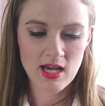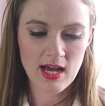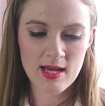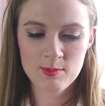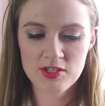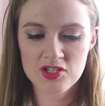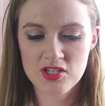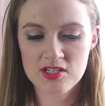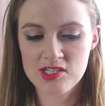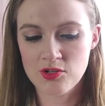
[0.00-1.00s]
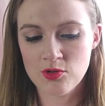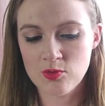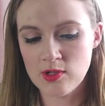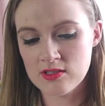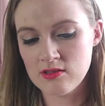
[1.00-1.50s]
I'm in the shade
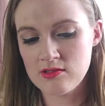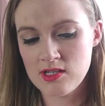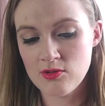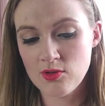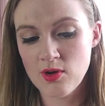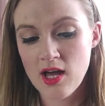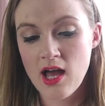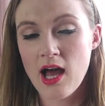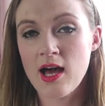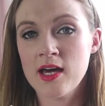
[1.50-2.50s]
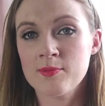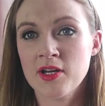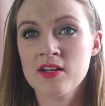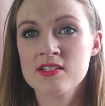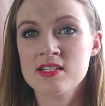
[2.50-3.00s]
010, and
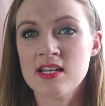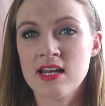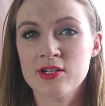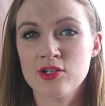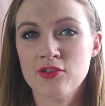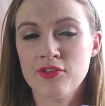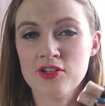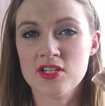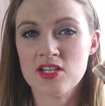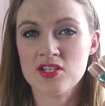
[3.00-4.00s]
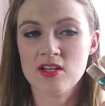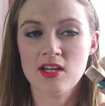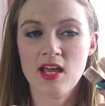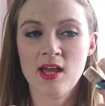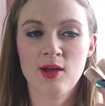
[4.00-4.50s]
because it's a lighter foundation,
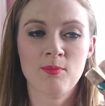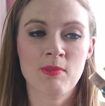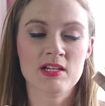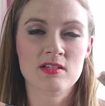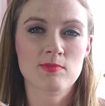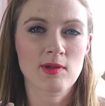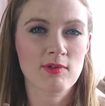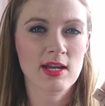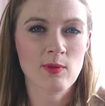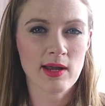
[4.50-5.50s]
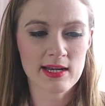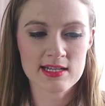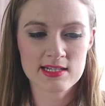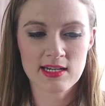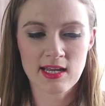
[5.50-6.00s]
it matches me really quite
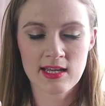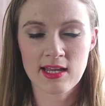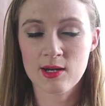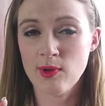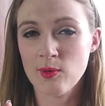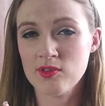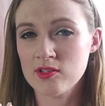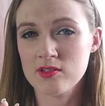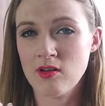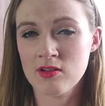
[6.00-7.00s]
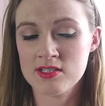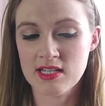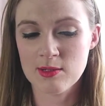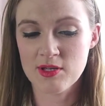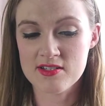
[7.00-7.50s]
nicely, and I can get away with it on a
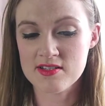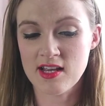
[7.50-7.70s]
daily basis.